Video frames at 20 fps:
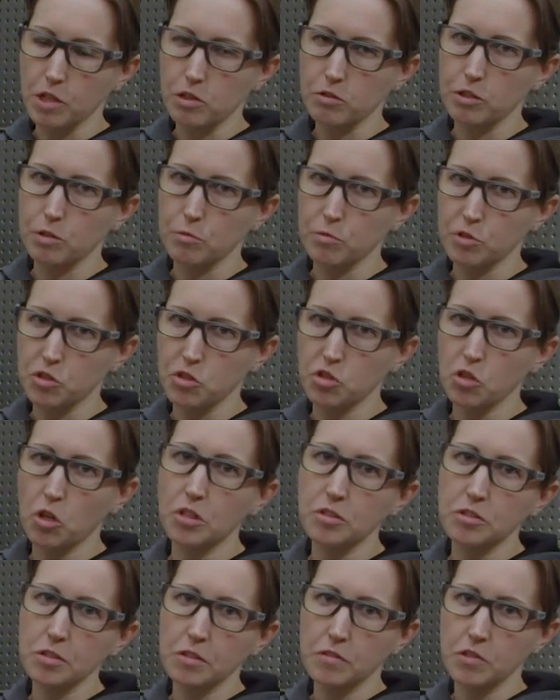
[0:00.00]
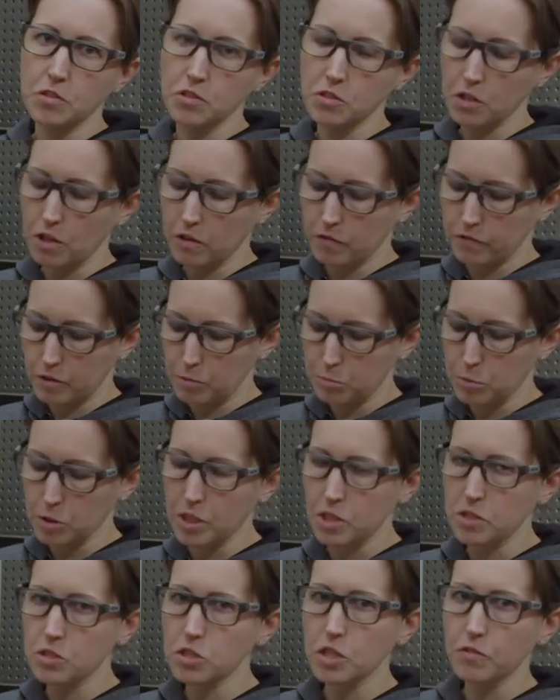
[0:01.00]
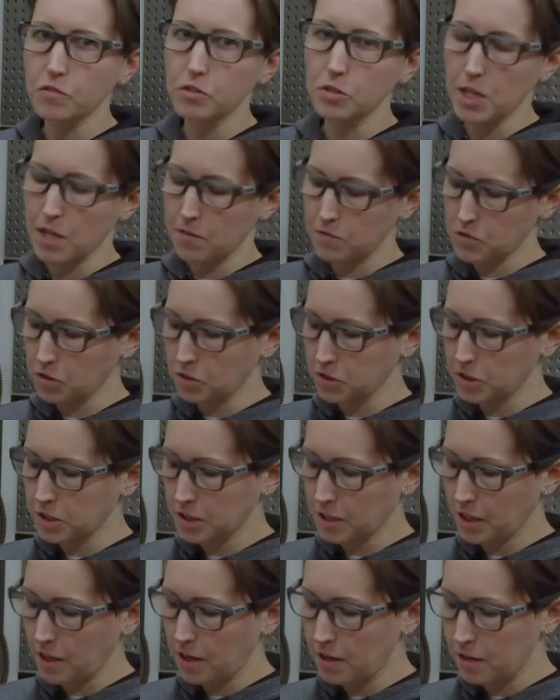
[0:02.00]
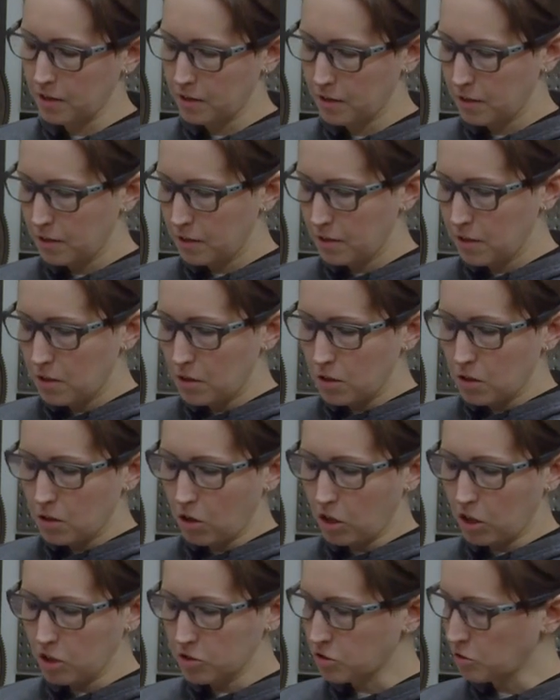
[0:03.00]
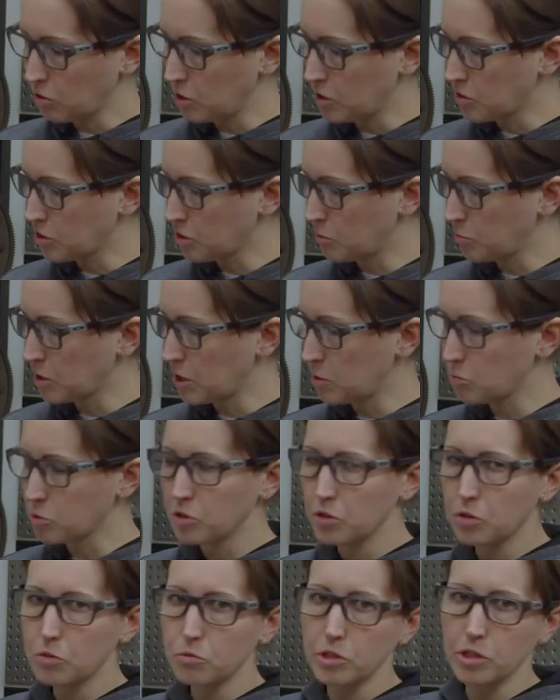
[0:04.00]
actually a result of the scuffing, but that's stuff you have to look at. Also, on sometimes on the